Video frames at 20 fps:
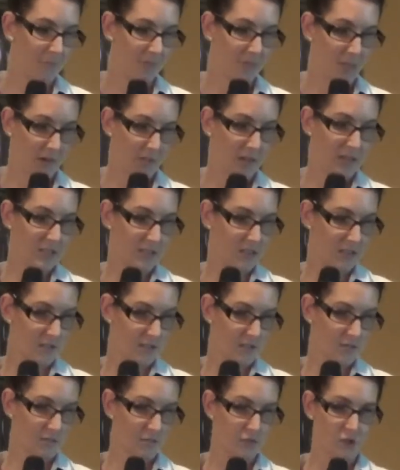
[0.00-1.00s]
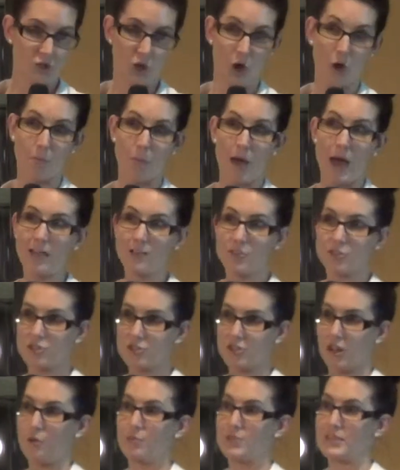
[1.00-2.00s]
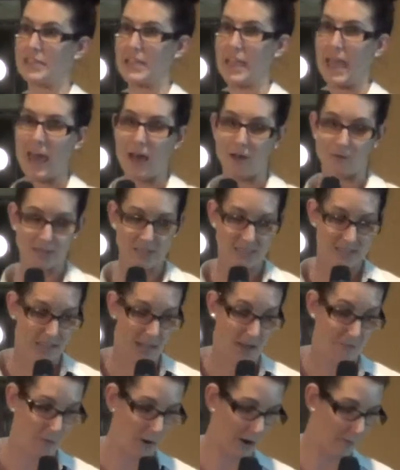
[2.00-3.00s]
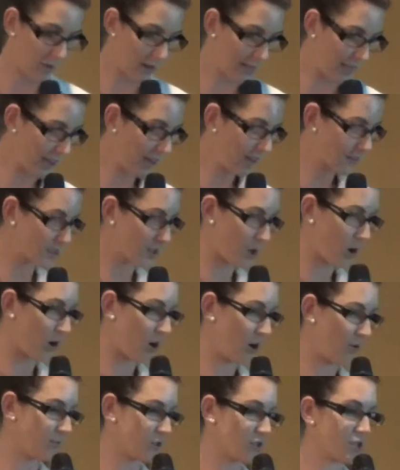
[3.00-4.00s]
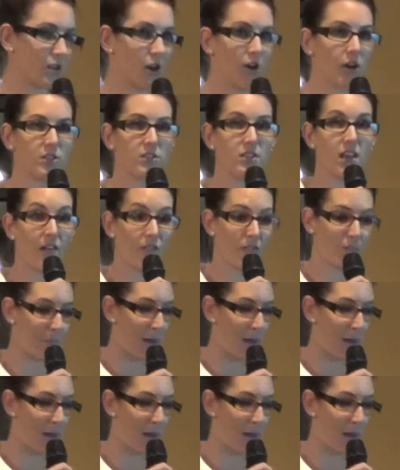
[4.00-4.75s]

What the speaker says: There is so much. I will need hours to cover everything, so I'm just going to cover the